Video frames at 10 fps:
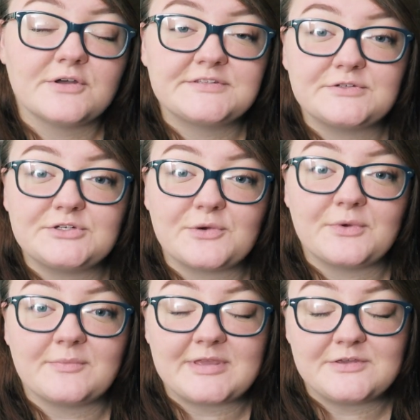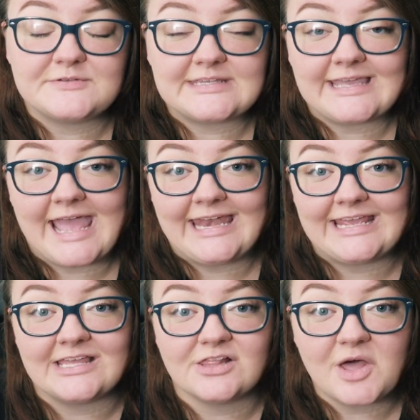You also don't want to be using
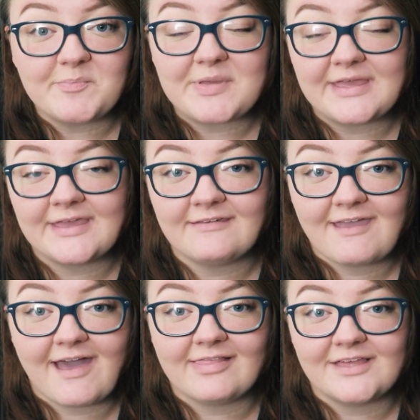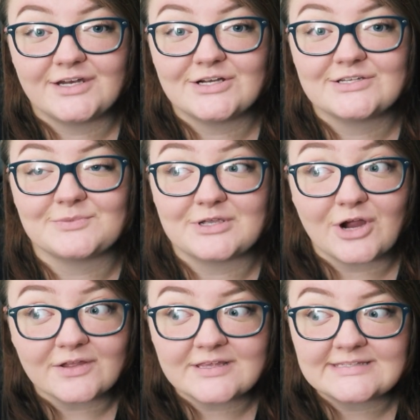any clumping cat litters,
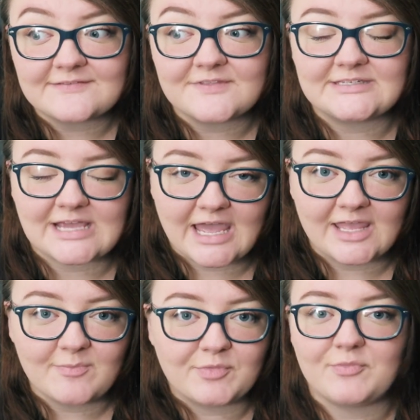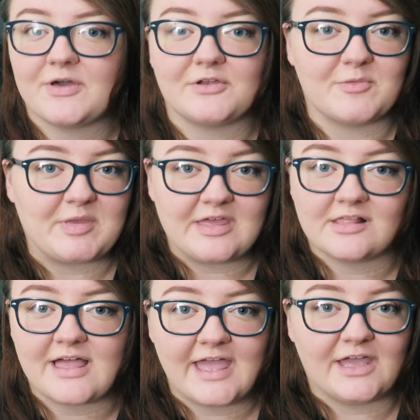regardless of the type, whether it be
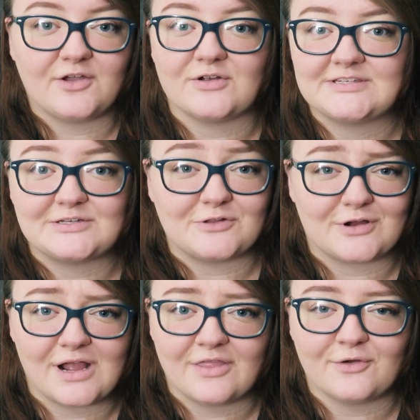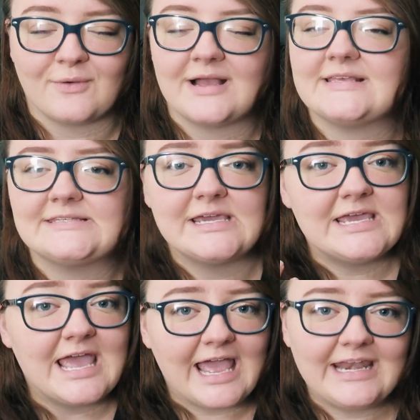clay, crystal, or otherwise.
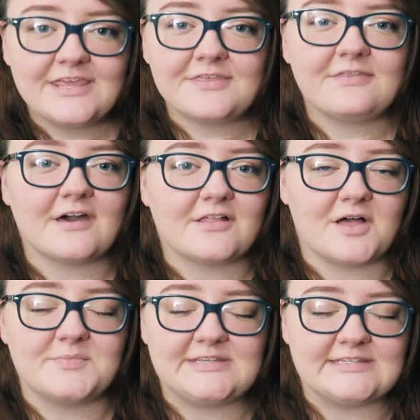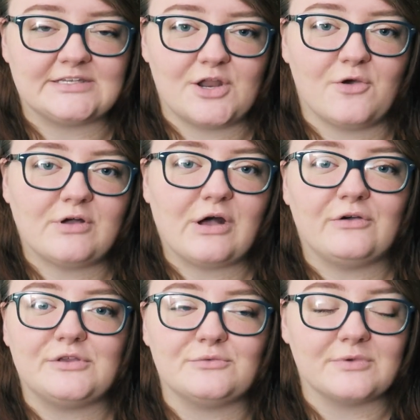Anything that clumps is a
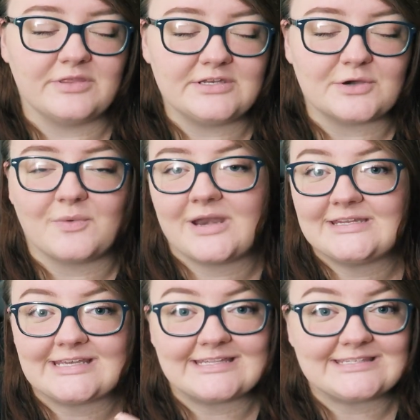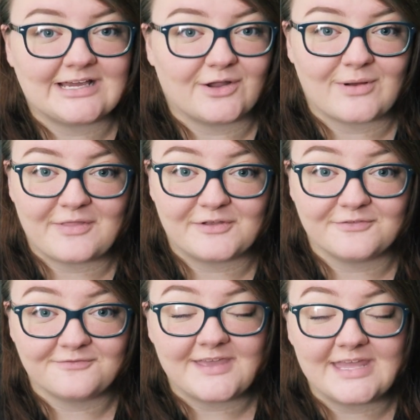no-go. You really don't want it to get stuck around
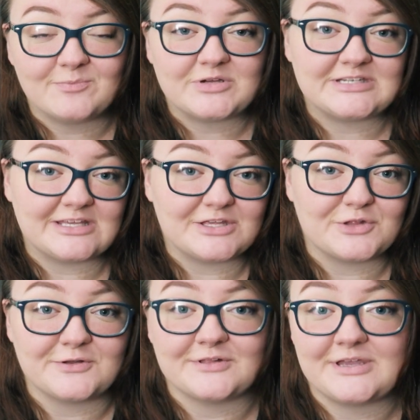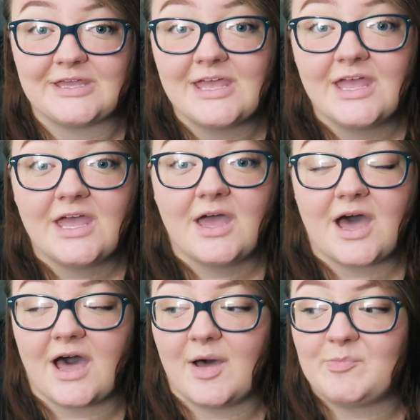their feet, particularly
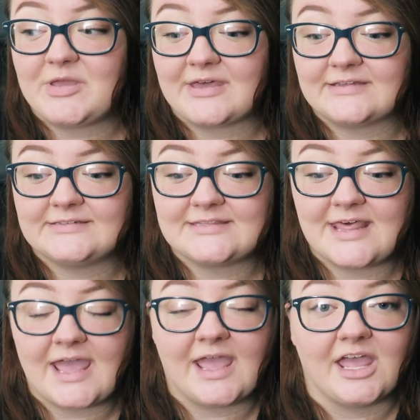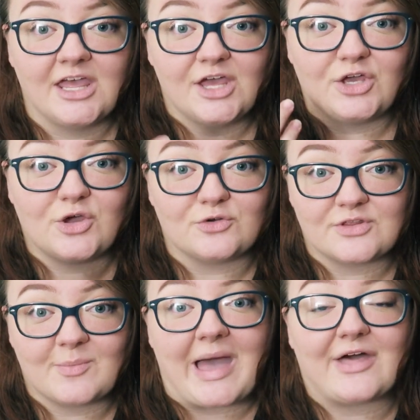uh, because they go
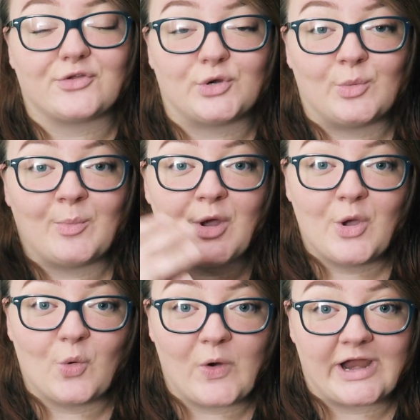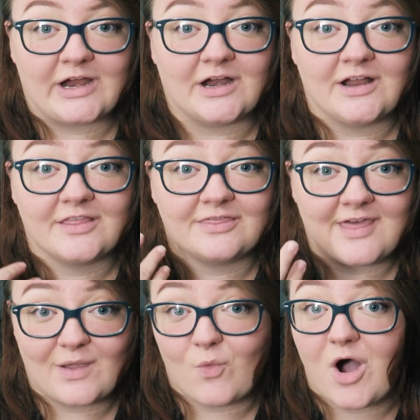to the bathroom where
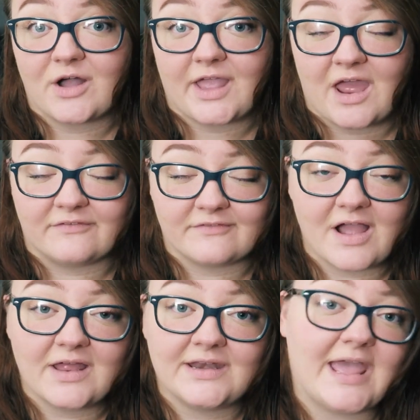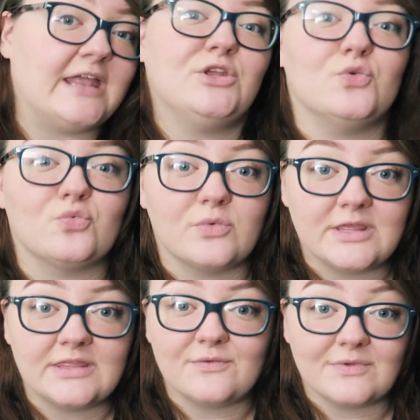they walk and run and you
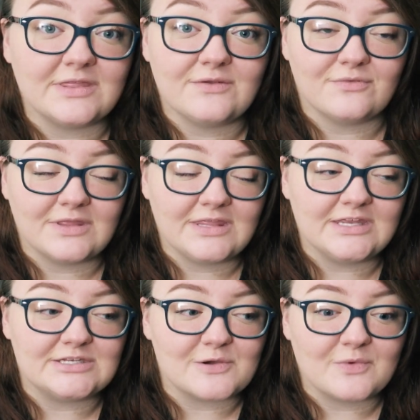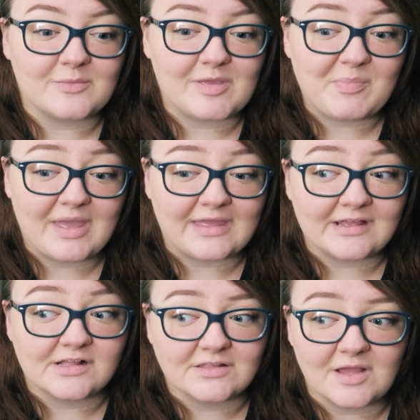really, really, really don't want to be
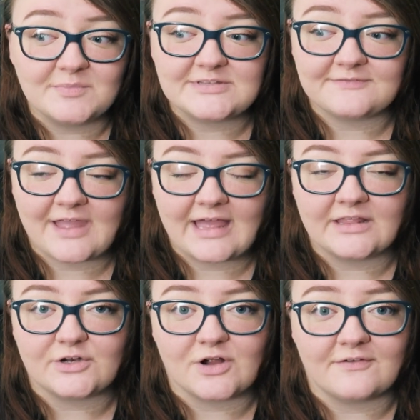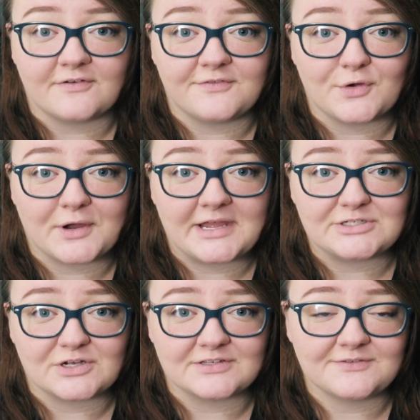picking clumps of cat litter off of your
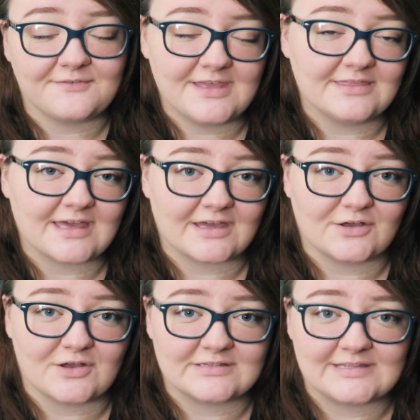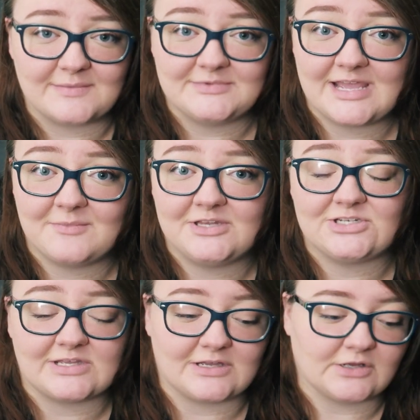hedgehog's feet that can cause them
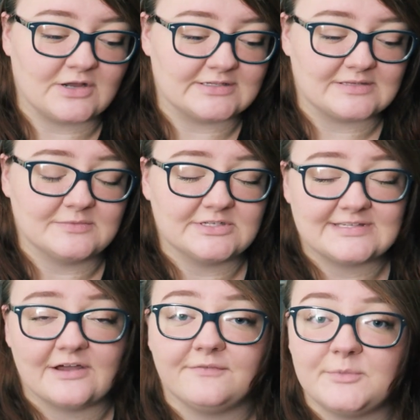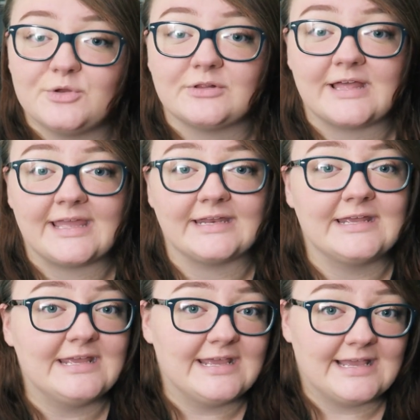damage, that can cause them to self-mutilate.